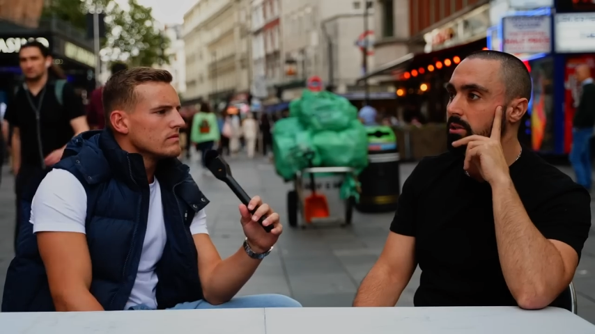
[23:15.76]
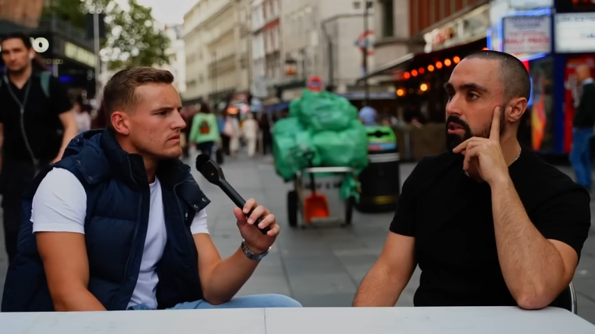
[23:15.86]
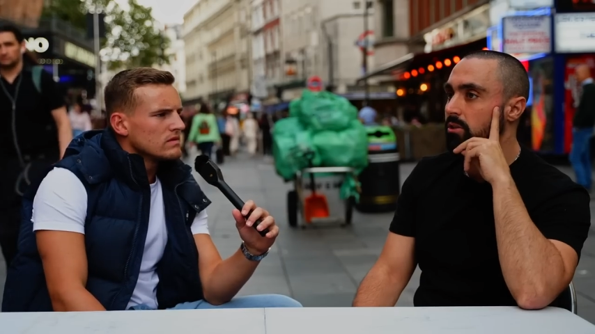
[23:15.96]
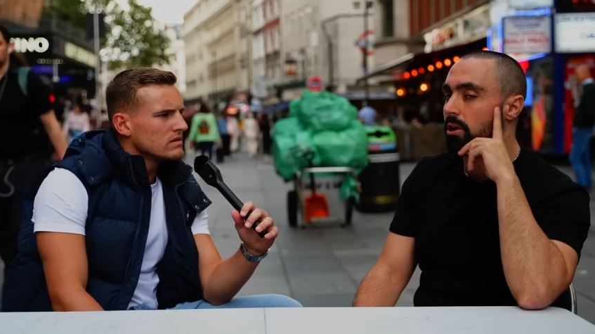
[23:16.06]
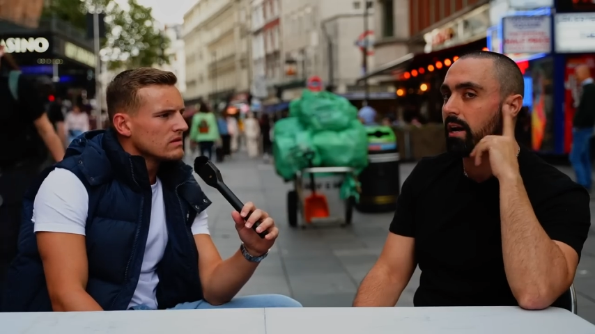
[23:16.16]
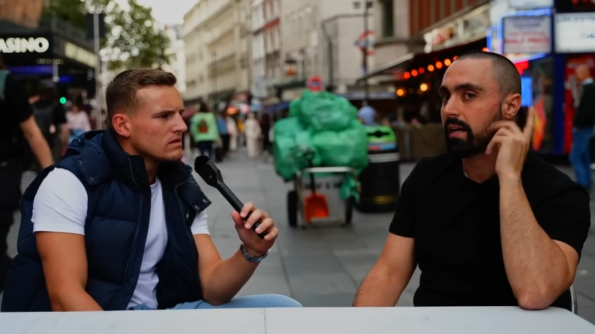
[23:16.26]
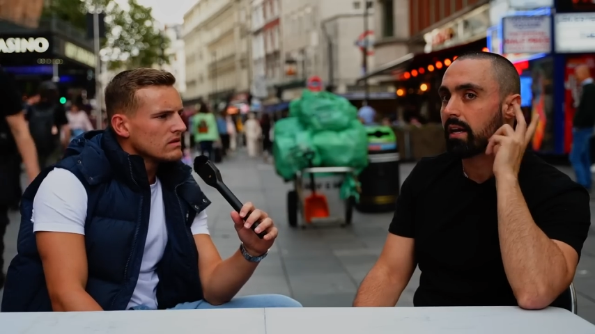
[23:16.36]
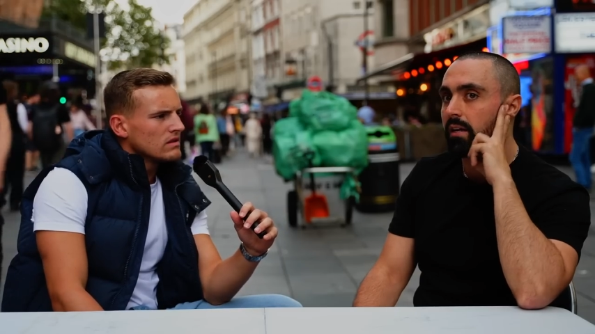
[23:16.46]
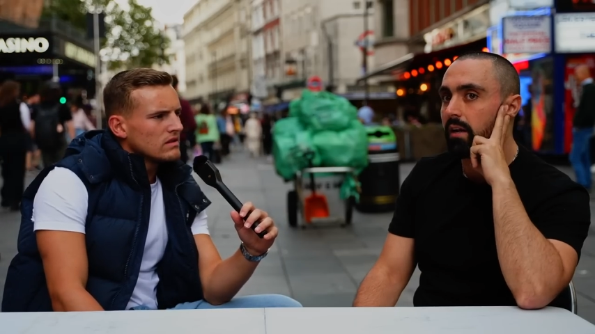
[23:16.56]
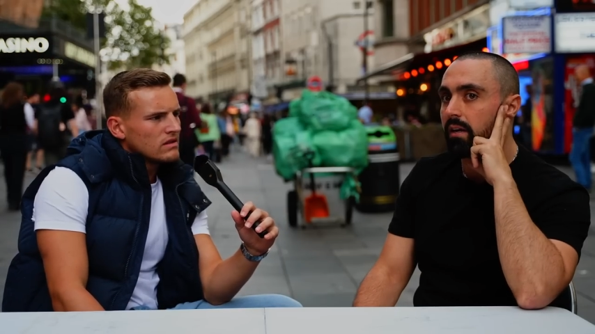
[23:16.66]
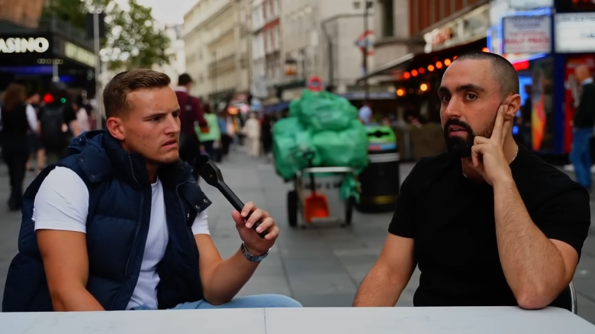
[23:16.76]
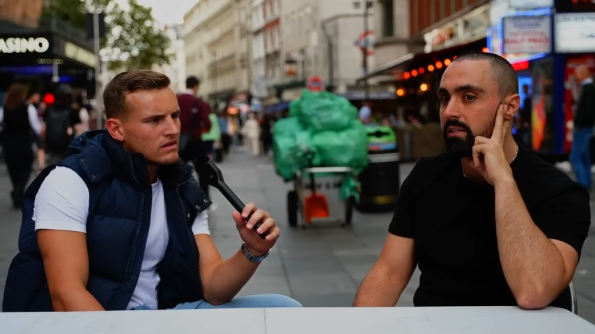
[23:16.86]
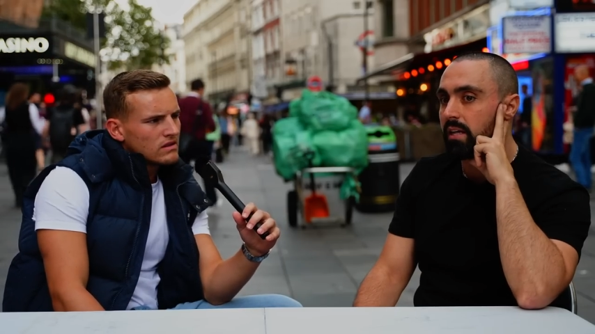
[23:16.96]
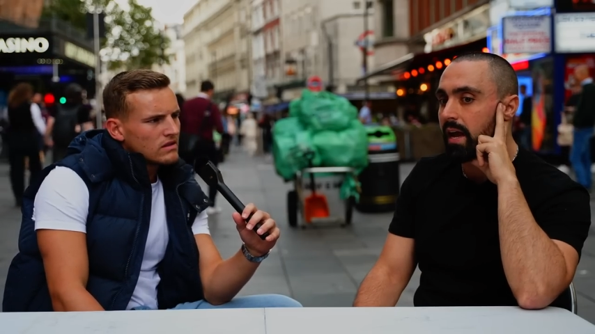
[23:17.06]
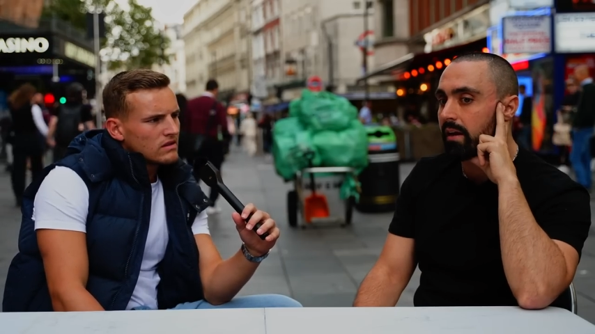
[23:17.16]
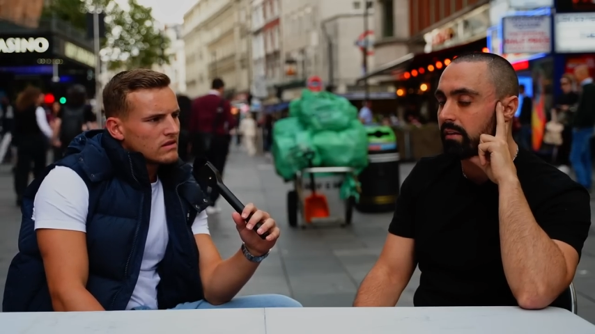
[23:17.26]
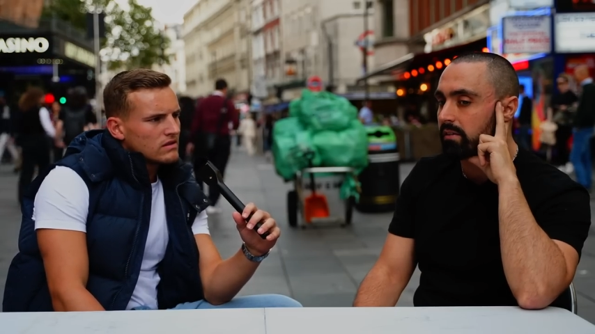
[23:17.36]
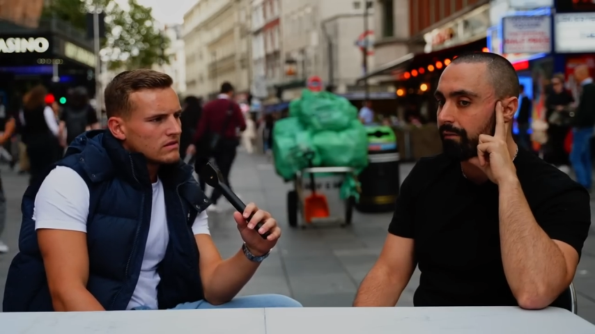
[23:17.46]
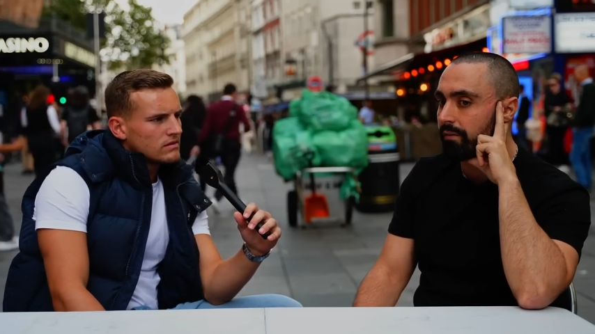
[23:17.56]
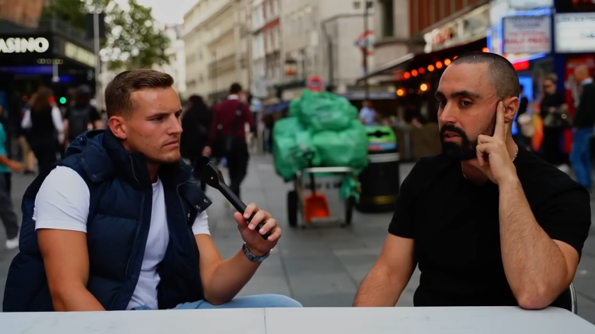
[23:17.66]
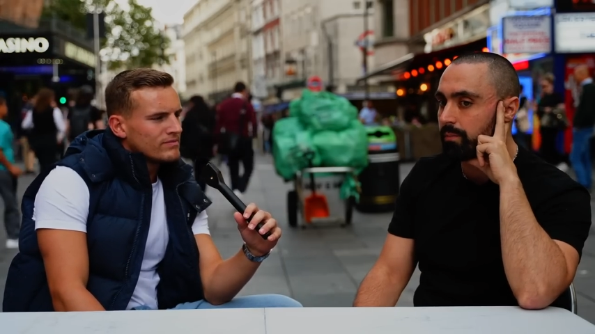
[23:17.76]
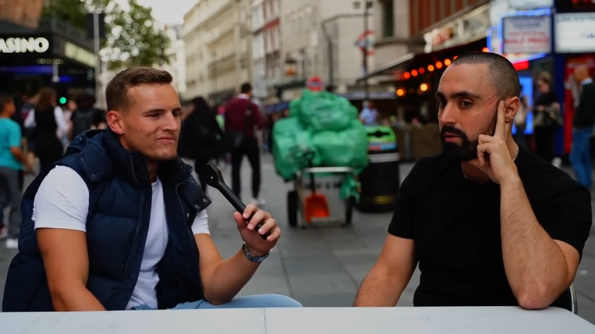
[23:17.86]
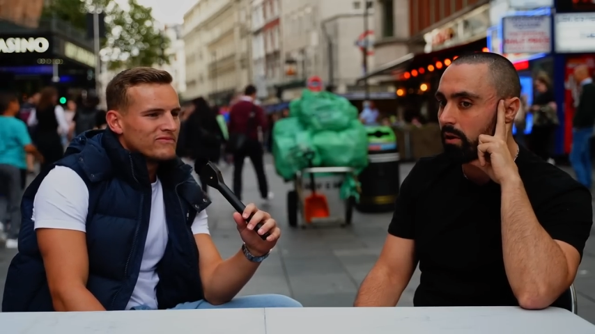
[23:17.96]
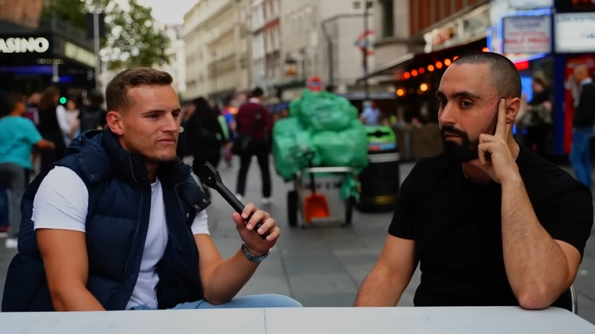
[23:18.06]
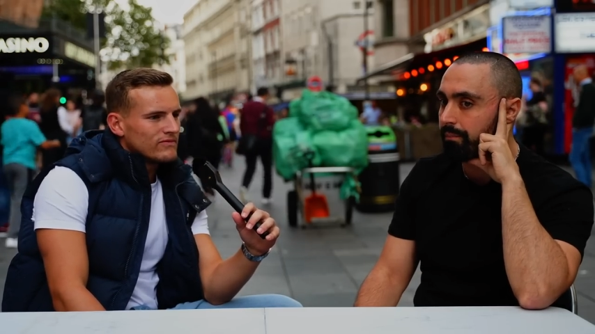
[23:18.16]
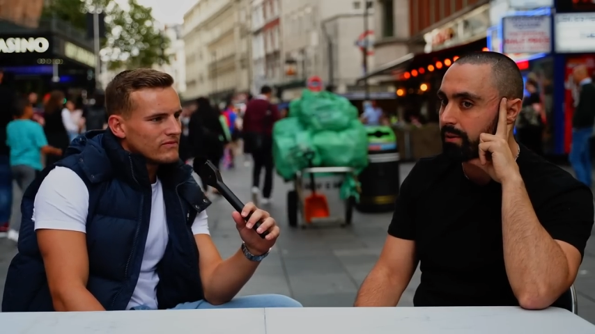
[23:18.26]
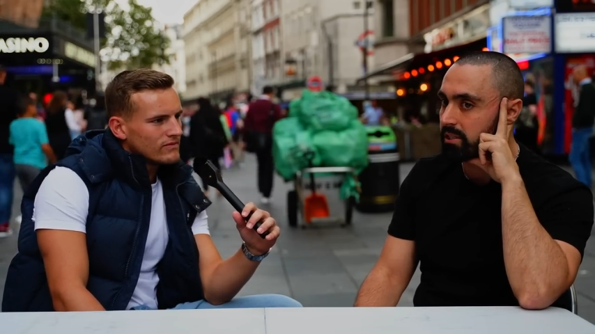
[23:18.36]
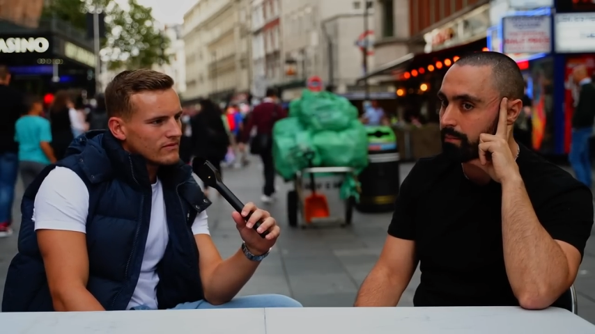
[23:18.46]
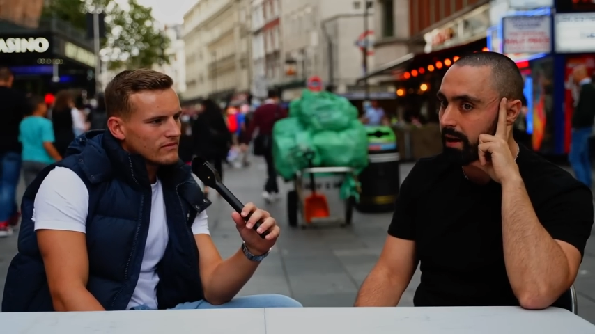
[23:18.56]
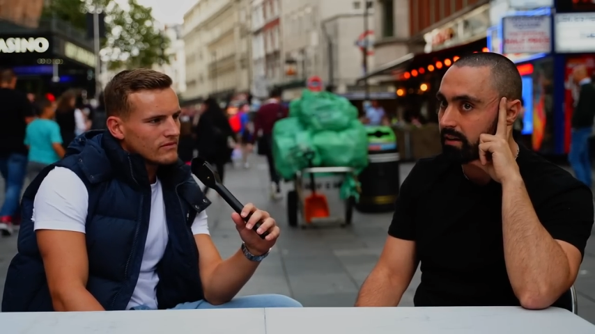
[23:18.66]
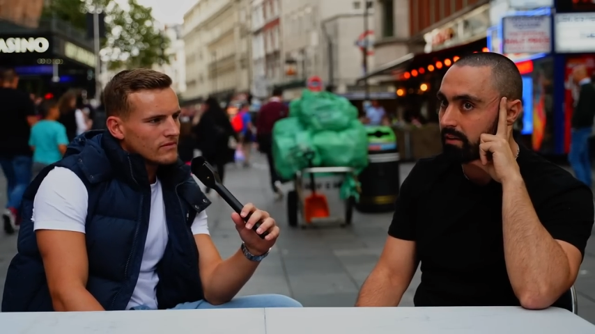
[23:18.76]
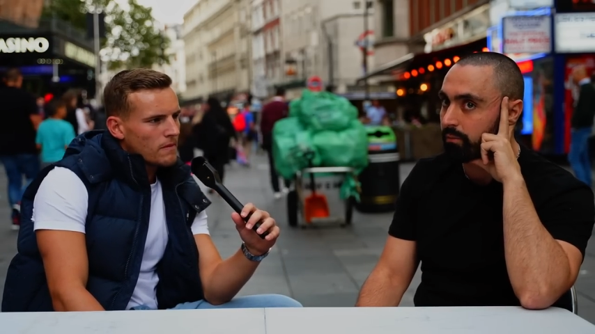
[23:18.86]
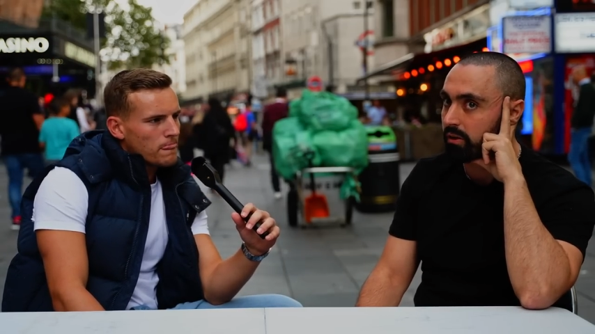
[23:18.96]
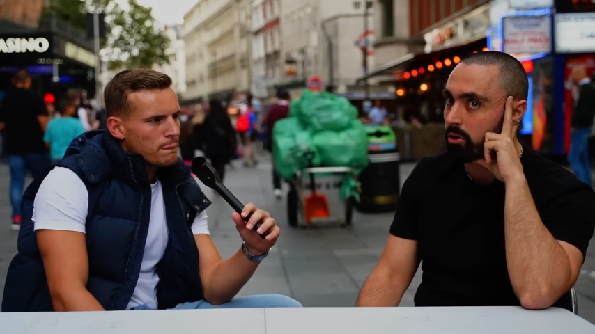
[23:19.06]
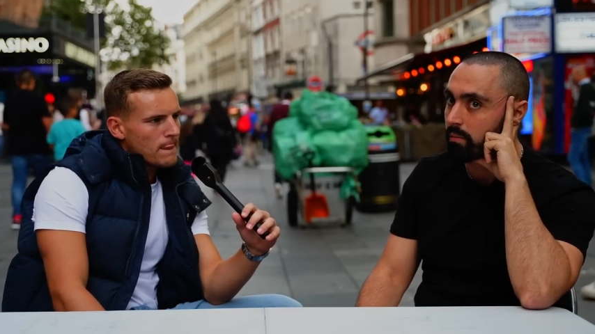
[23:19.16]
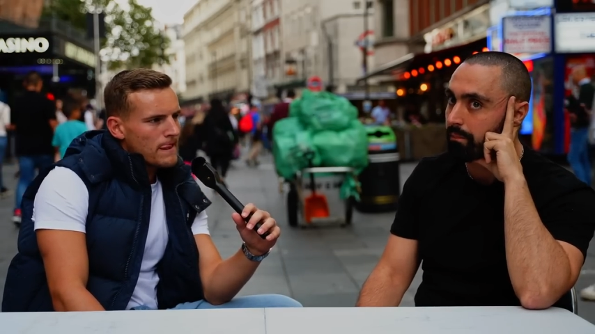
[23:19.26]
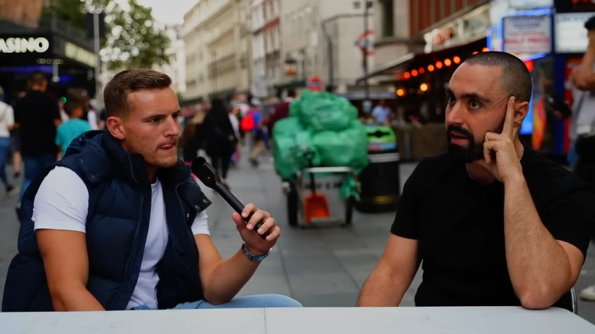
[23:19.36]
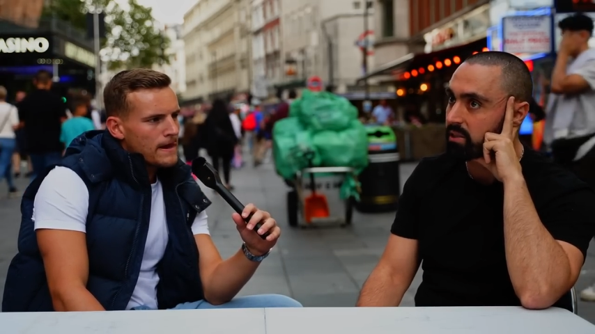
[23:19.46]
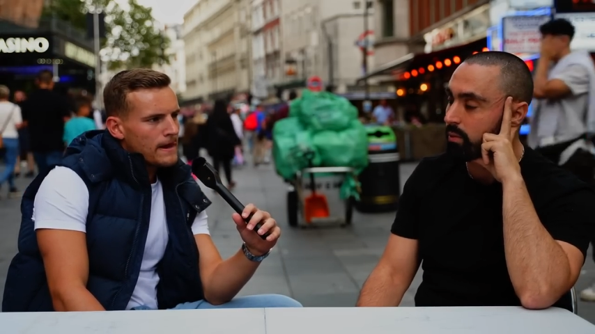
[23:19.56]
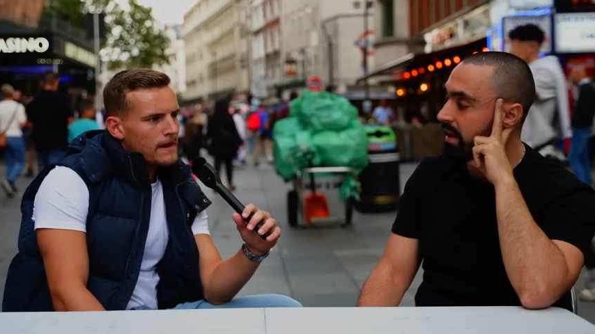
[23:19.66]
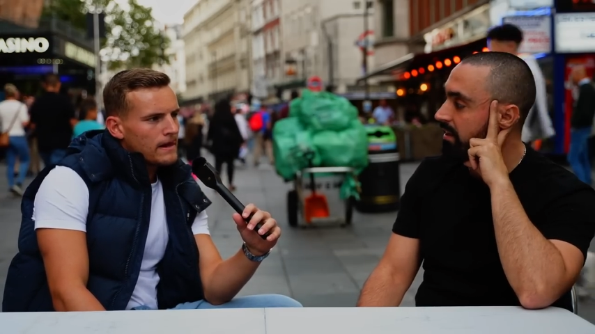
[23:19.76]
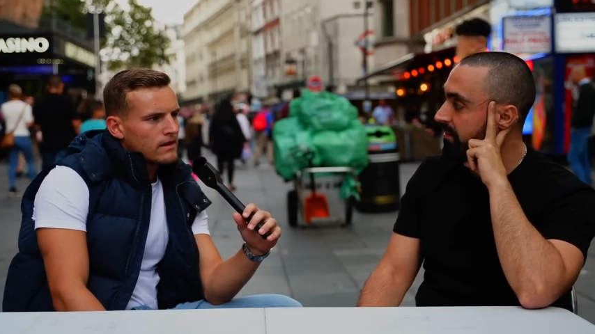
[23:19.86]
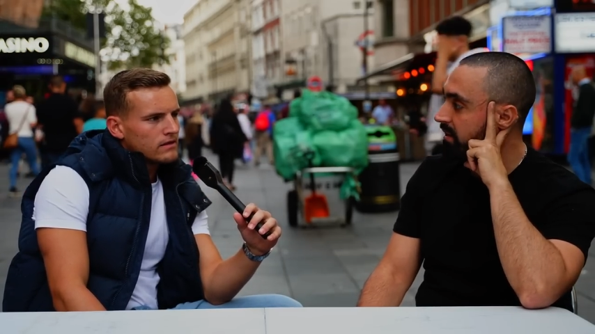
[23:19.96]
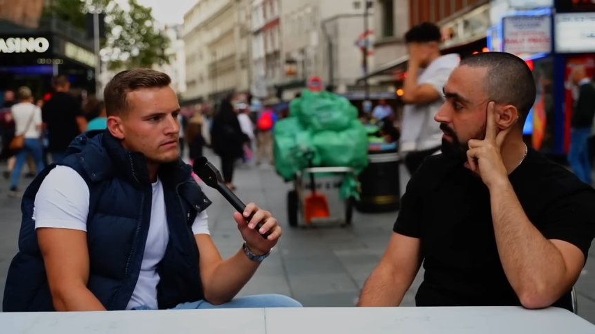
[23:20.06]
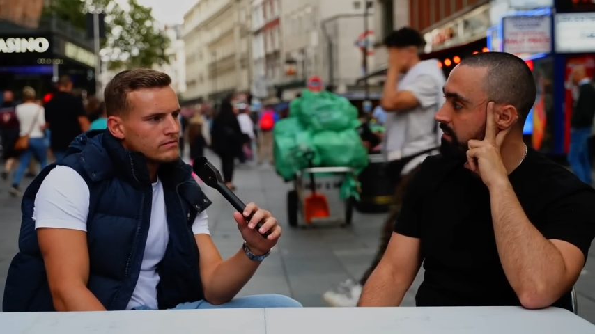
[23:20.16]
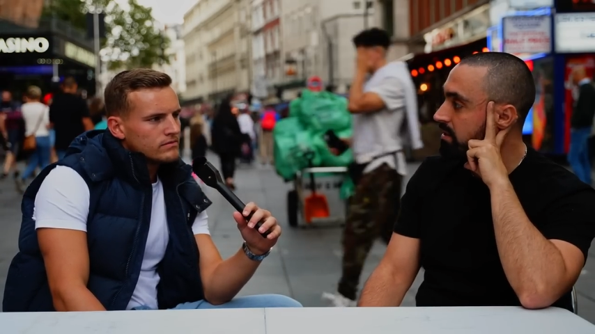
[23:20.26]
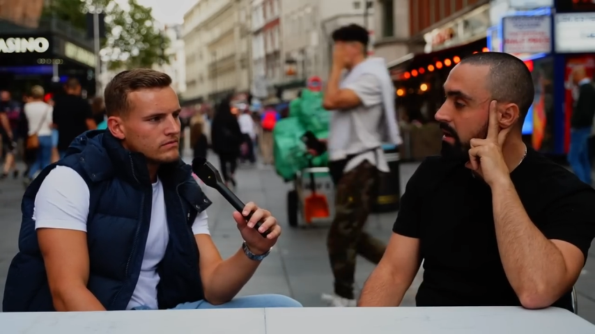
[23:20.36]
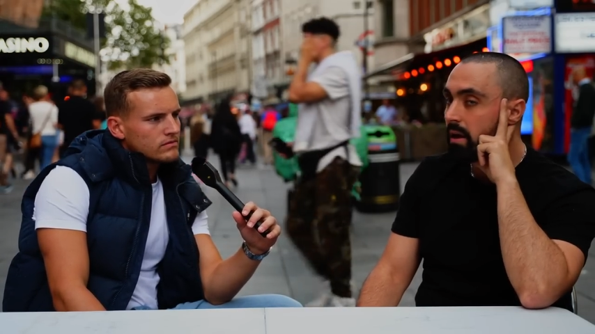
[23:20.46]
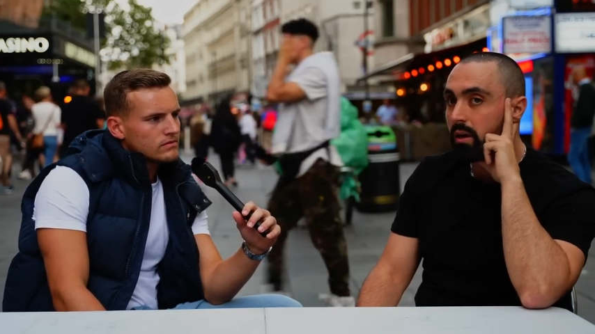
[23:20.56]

Speaker 1: just trying to get you to understand the difference of perspective with human beings when they're the victims.